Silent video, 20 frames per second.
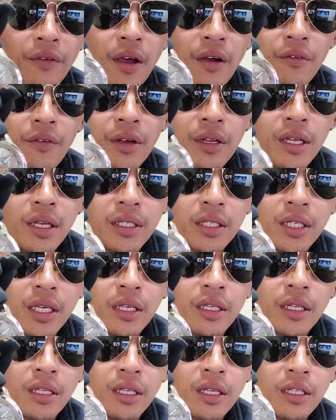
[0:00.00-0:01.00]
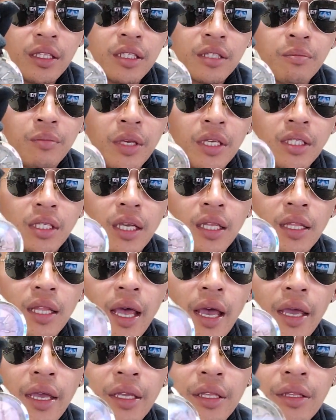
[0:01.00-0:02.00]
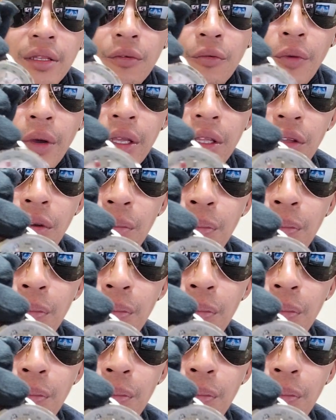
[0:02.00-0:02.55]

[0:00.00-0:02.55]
ever let's say that it's misaligned, when you